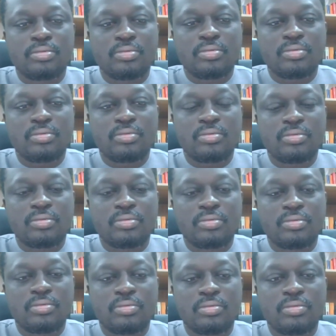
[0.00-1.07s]

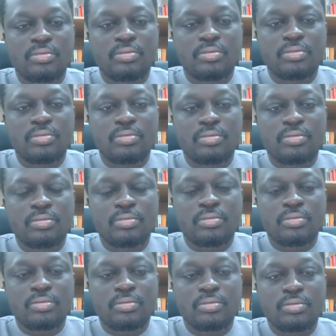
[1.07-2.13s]

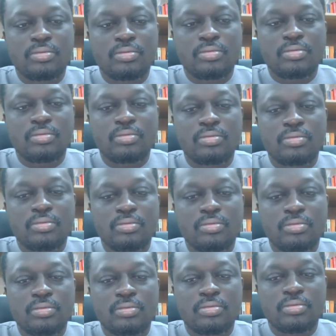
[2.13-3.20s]

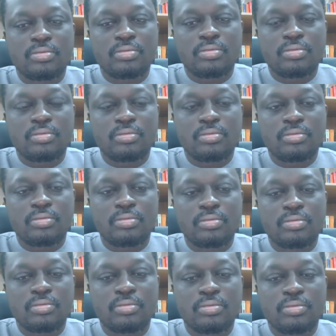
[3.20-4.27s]

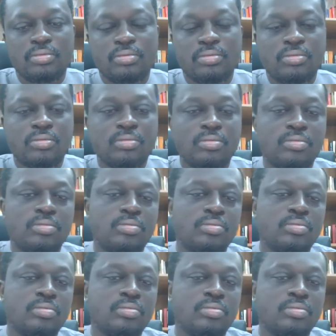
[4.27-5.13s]
(silent)